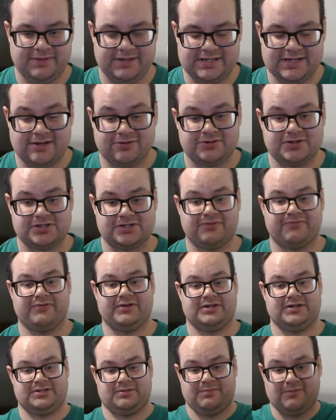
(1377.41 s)
Metallo tries to
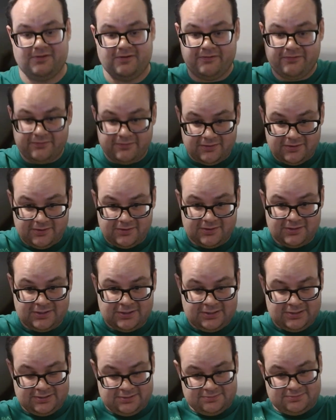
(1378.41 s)
finish them off
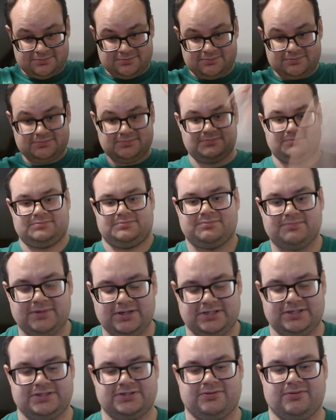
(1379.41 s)

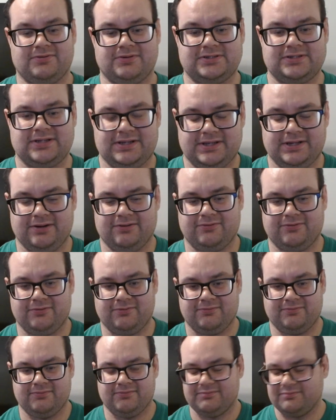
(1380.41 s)
by just throwing
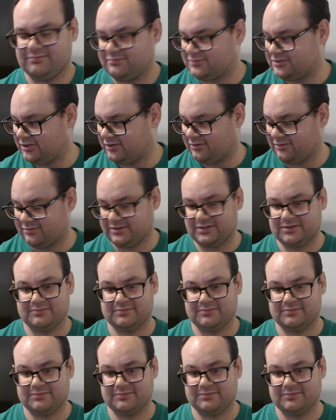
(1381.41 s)
dirt on